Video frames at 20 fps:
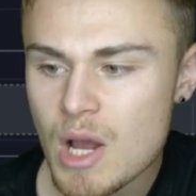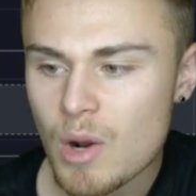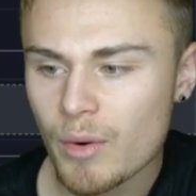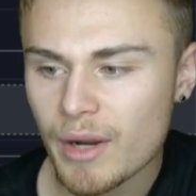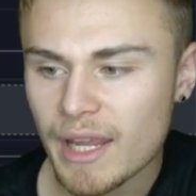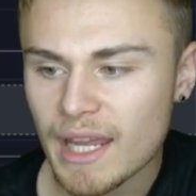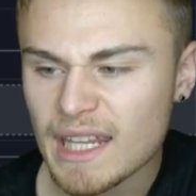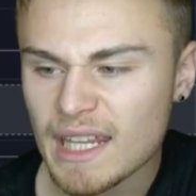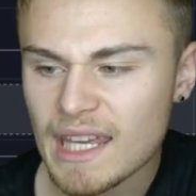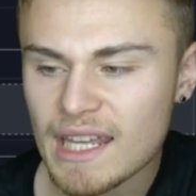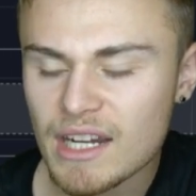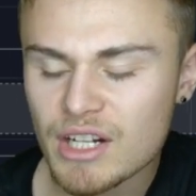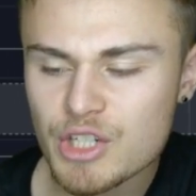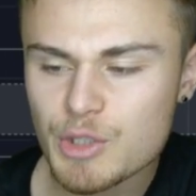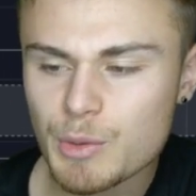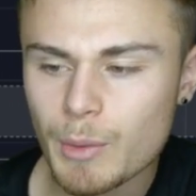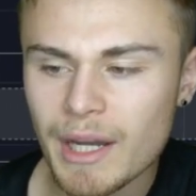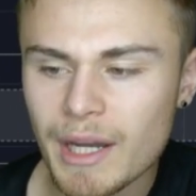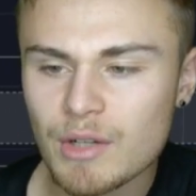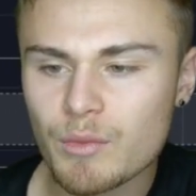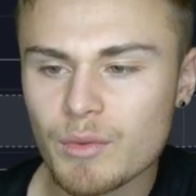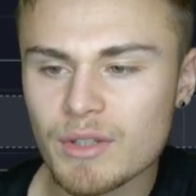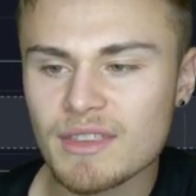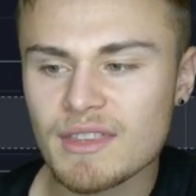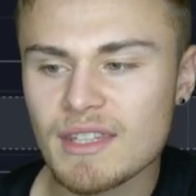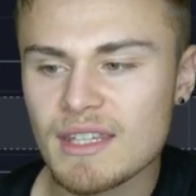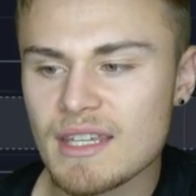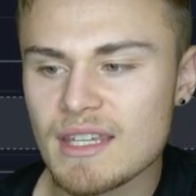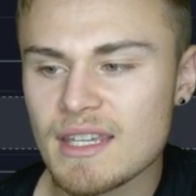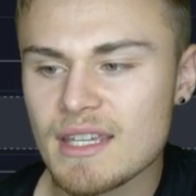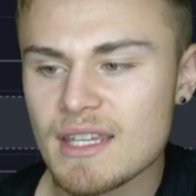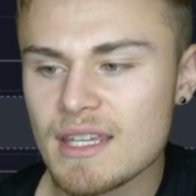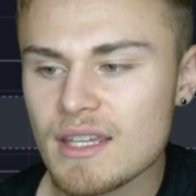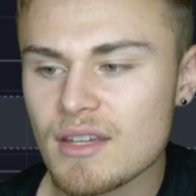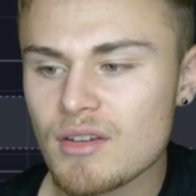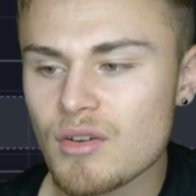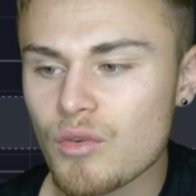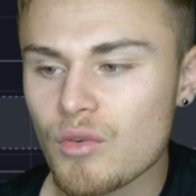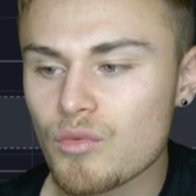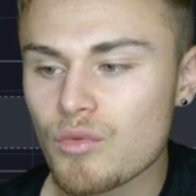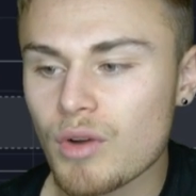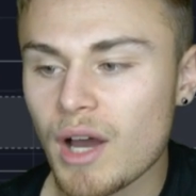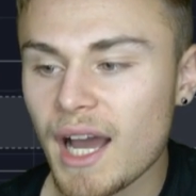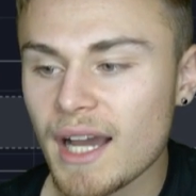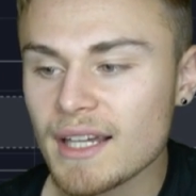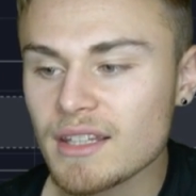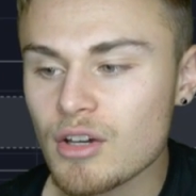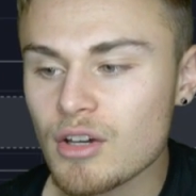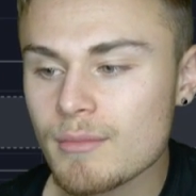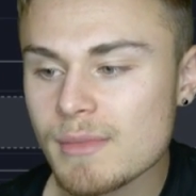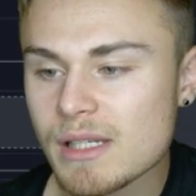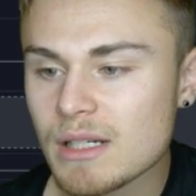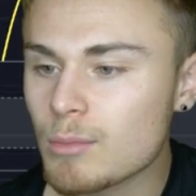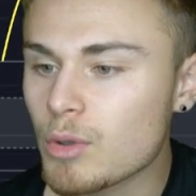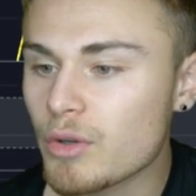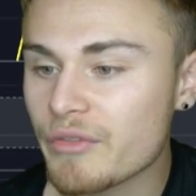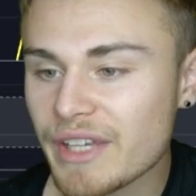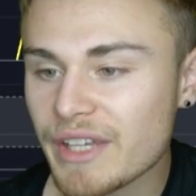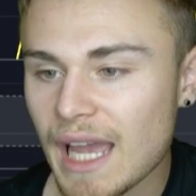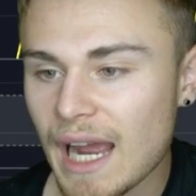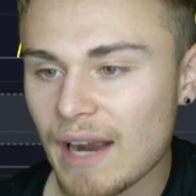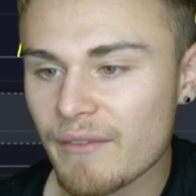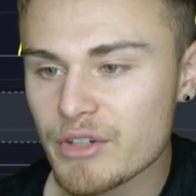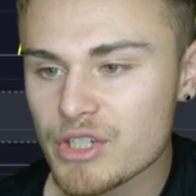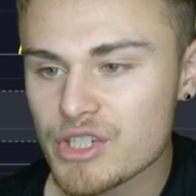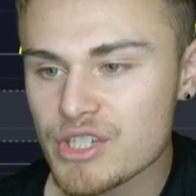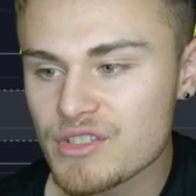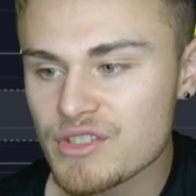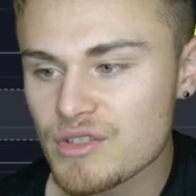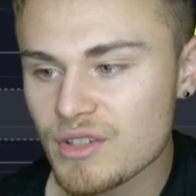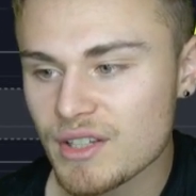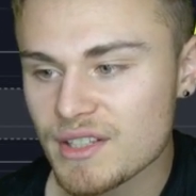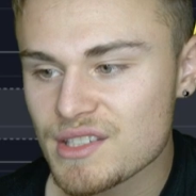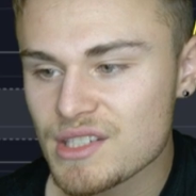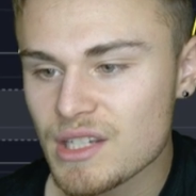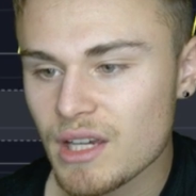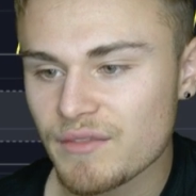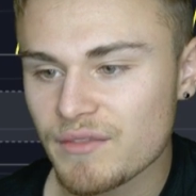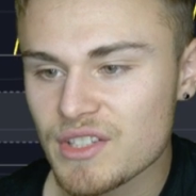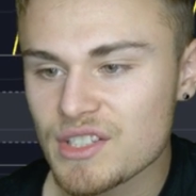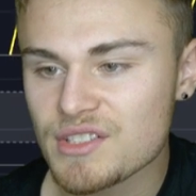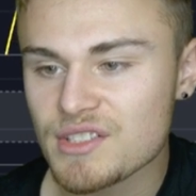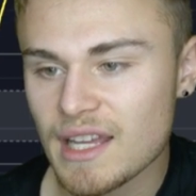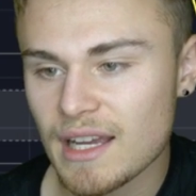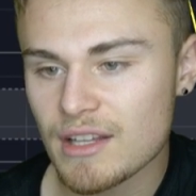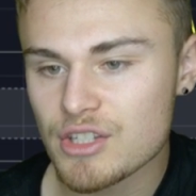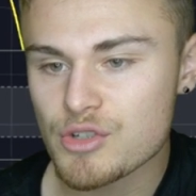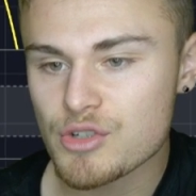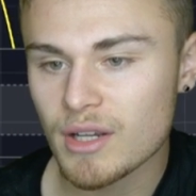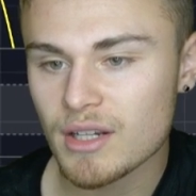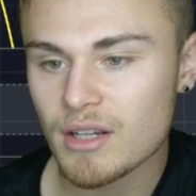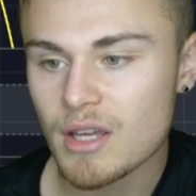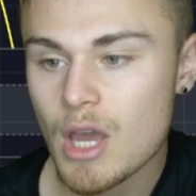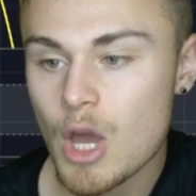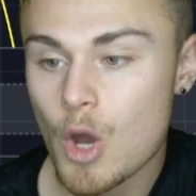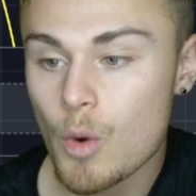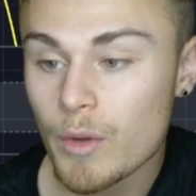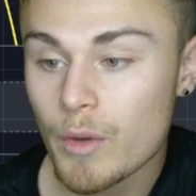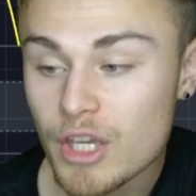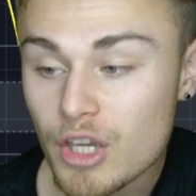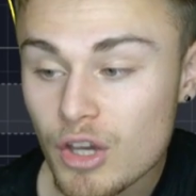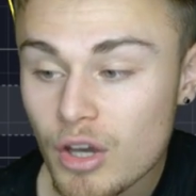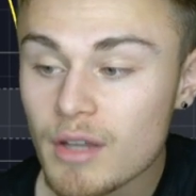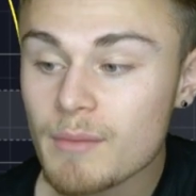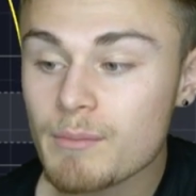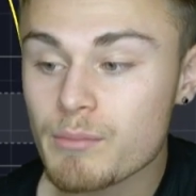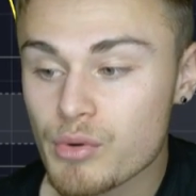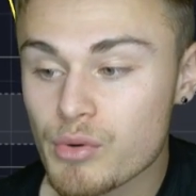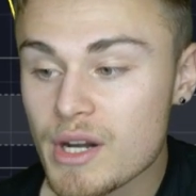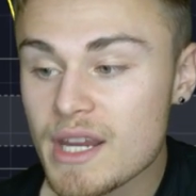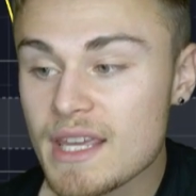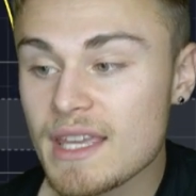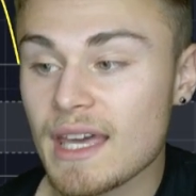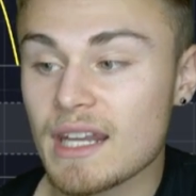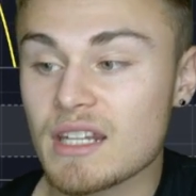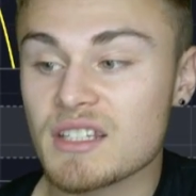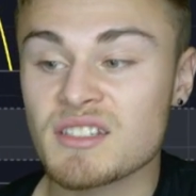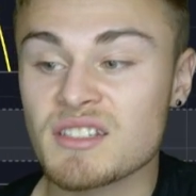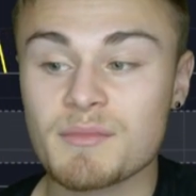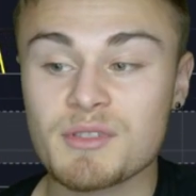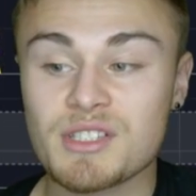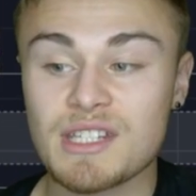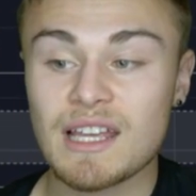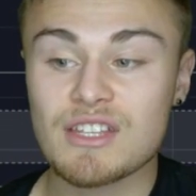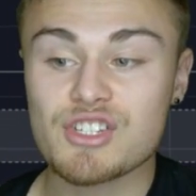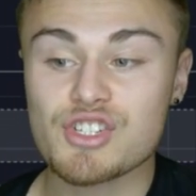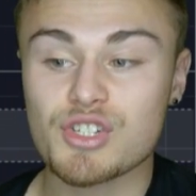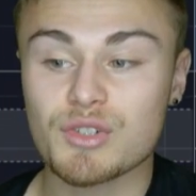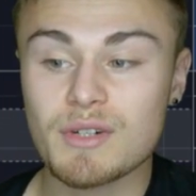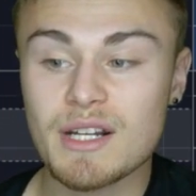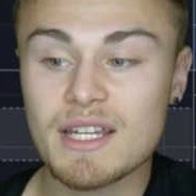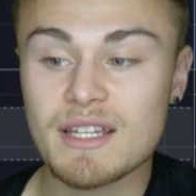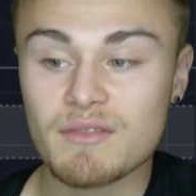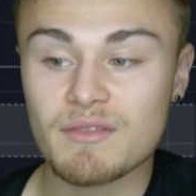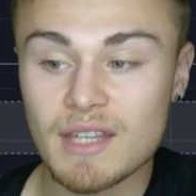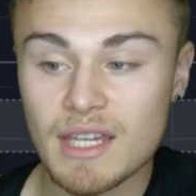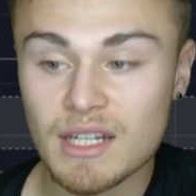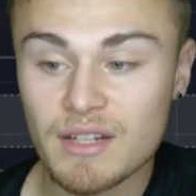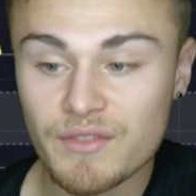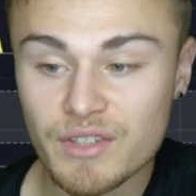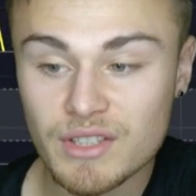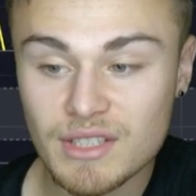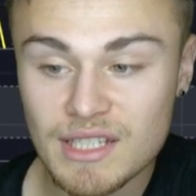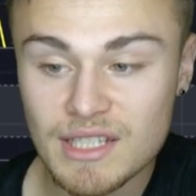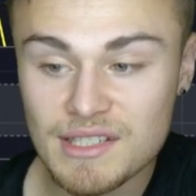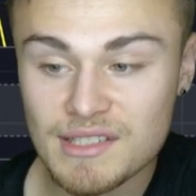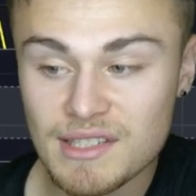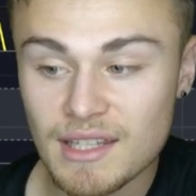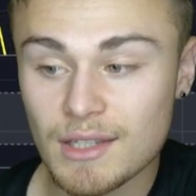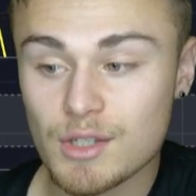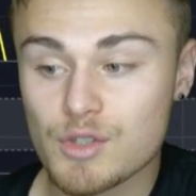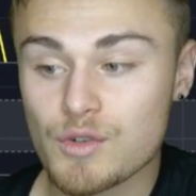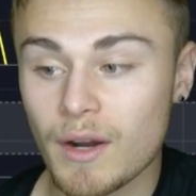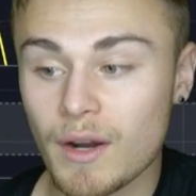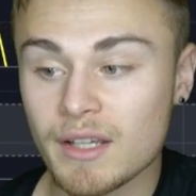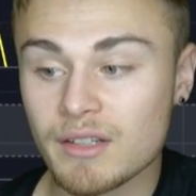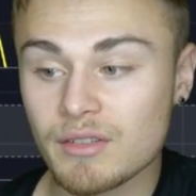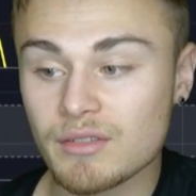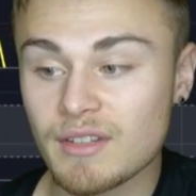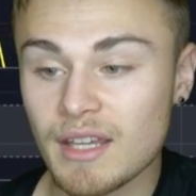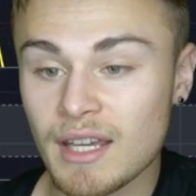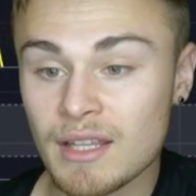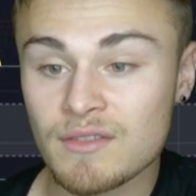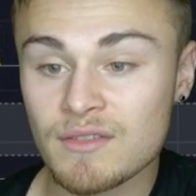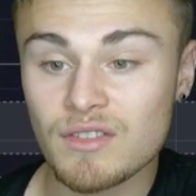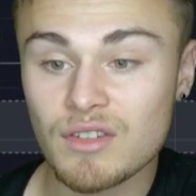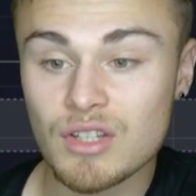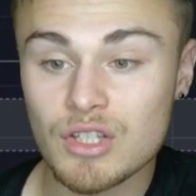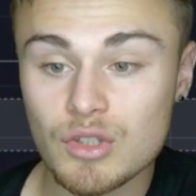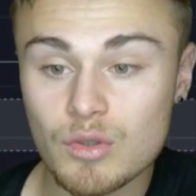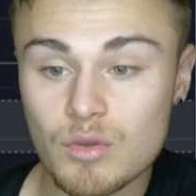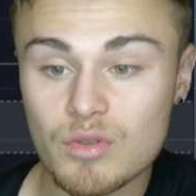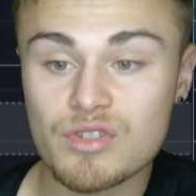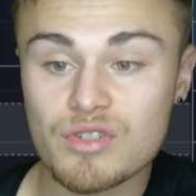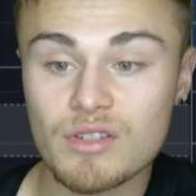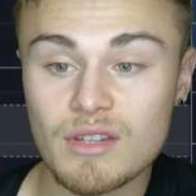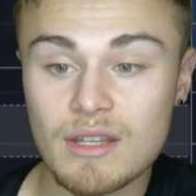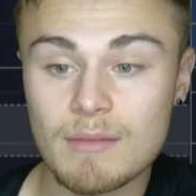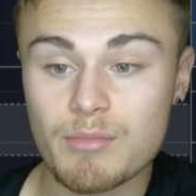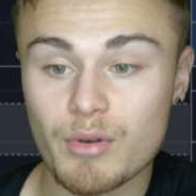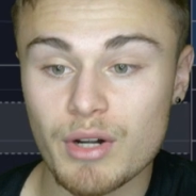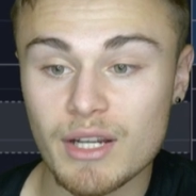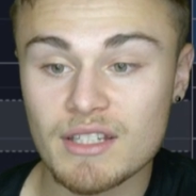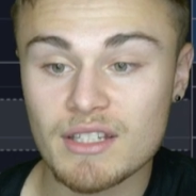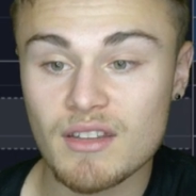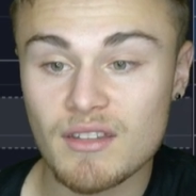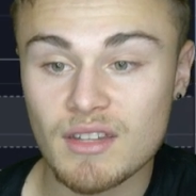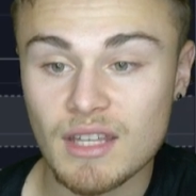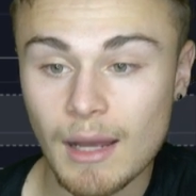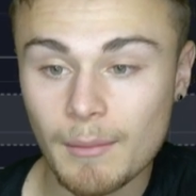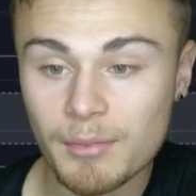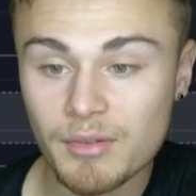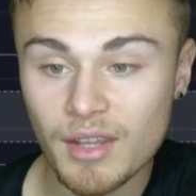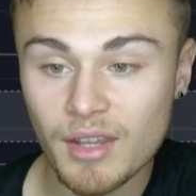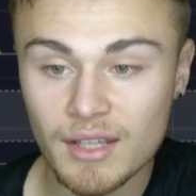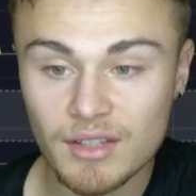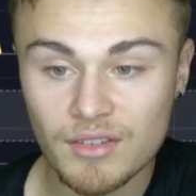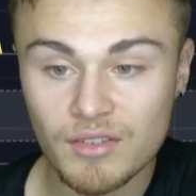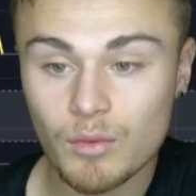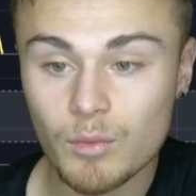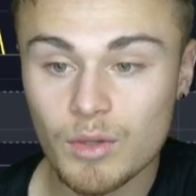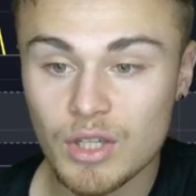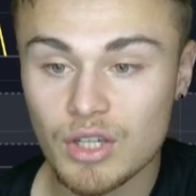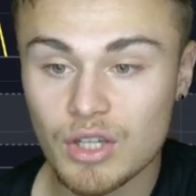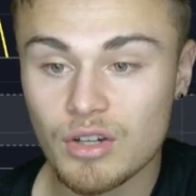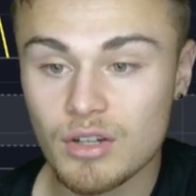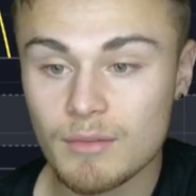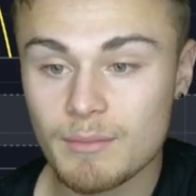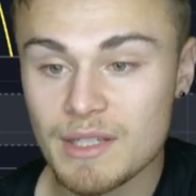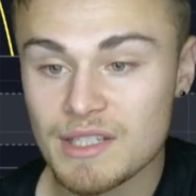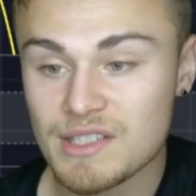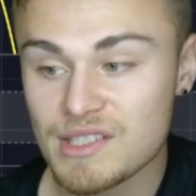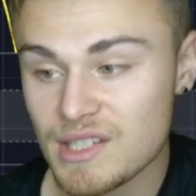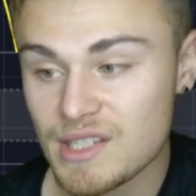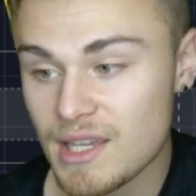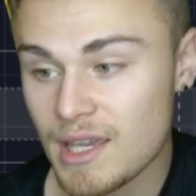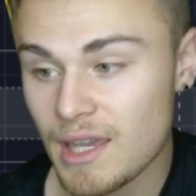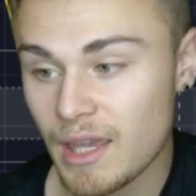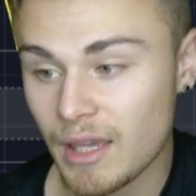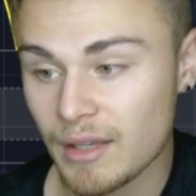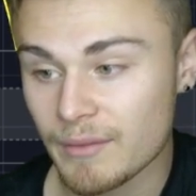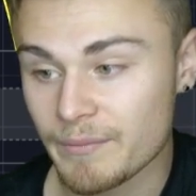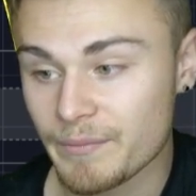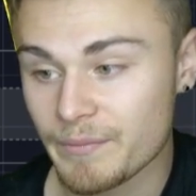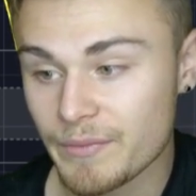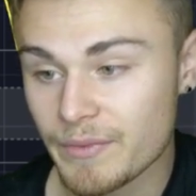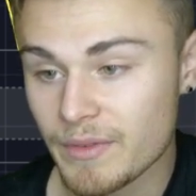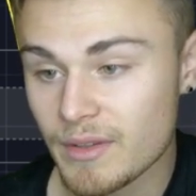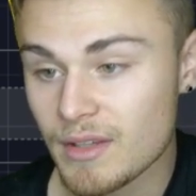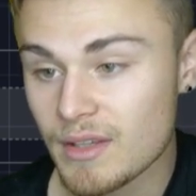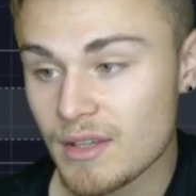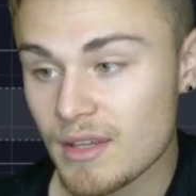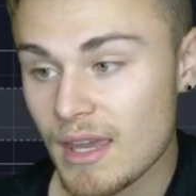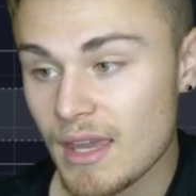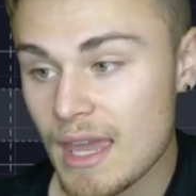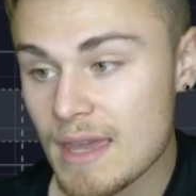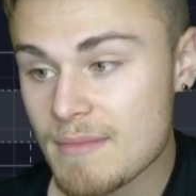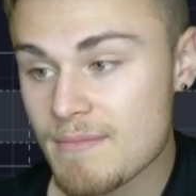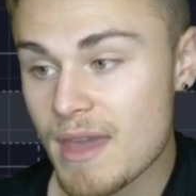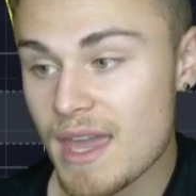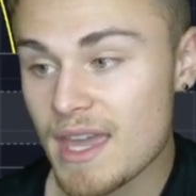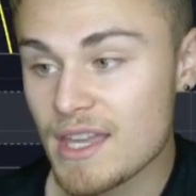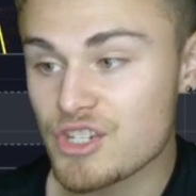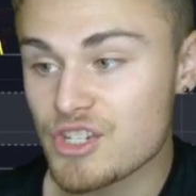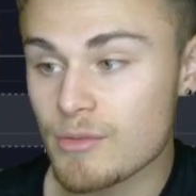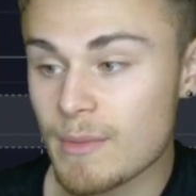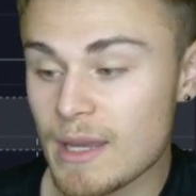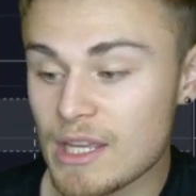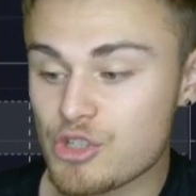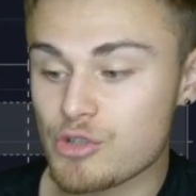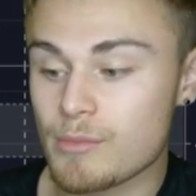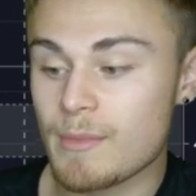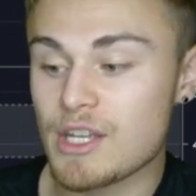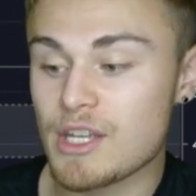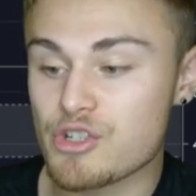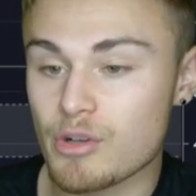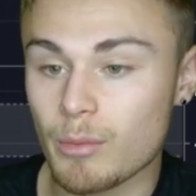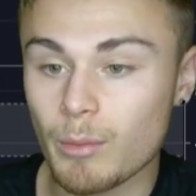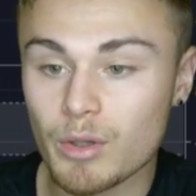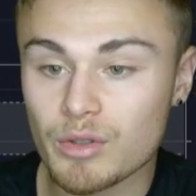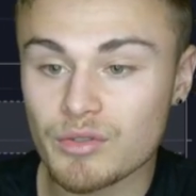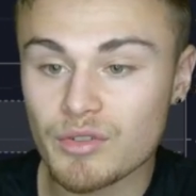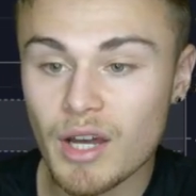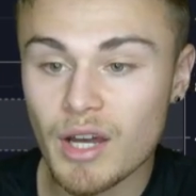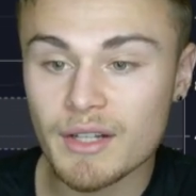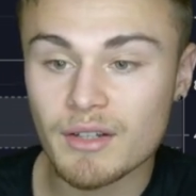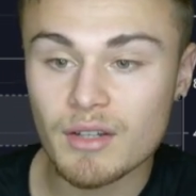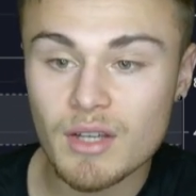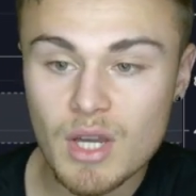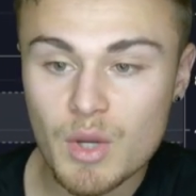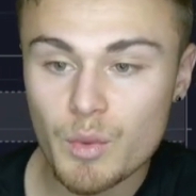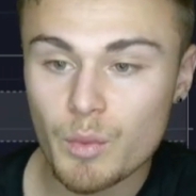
We're getting intertwined with the high, low, middle moving averages. You can see off this downtrend, we could break at a substantial rate. The end of a descending triangle tends to usually break to the upside. So we could be seeing a major bull run.